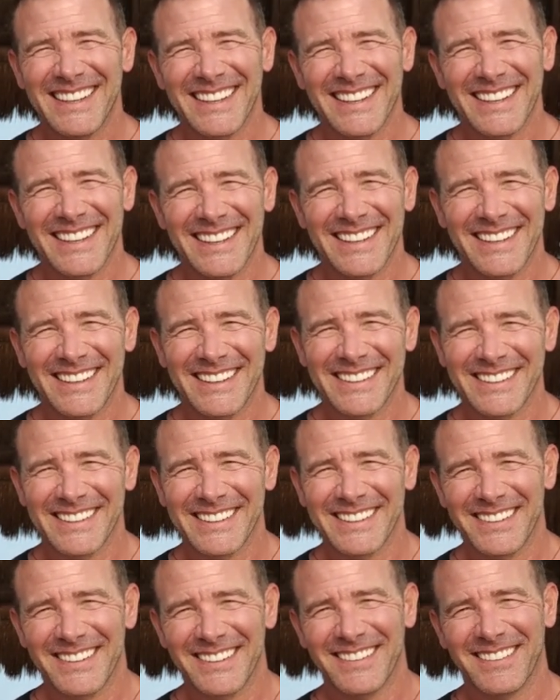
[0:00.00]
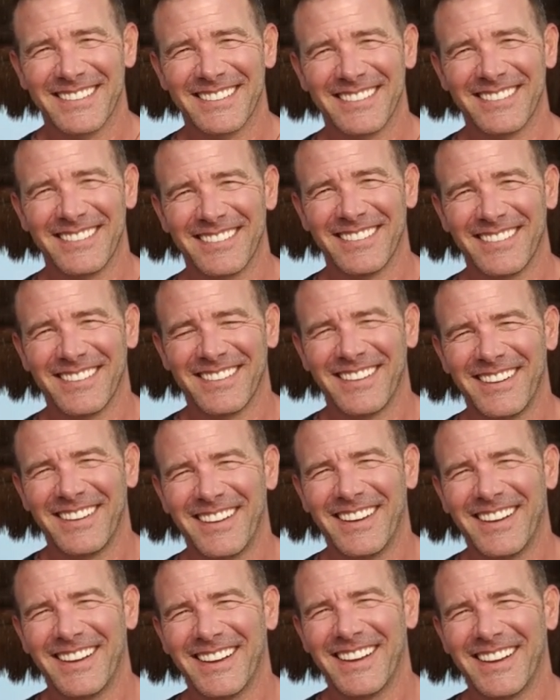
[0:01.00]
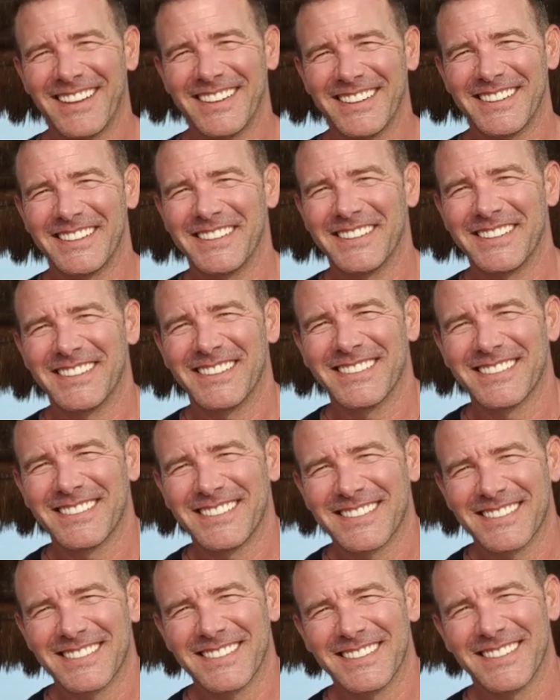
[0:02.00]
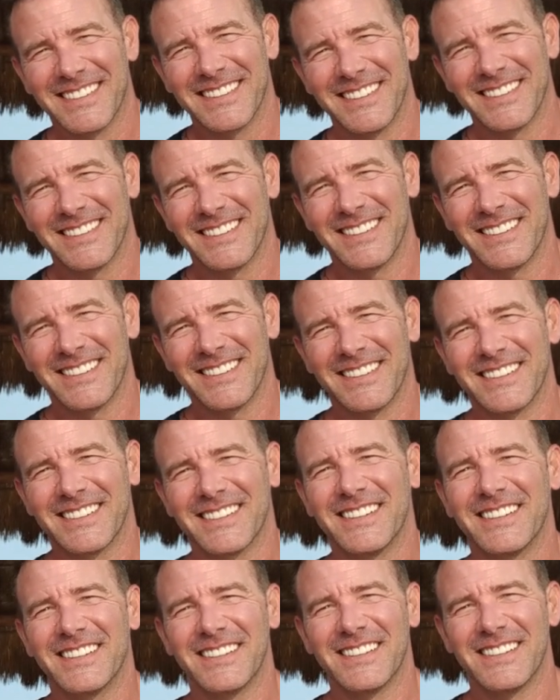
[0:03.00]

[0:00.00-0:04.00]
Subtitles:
[no speech]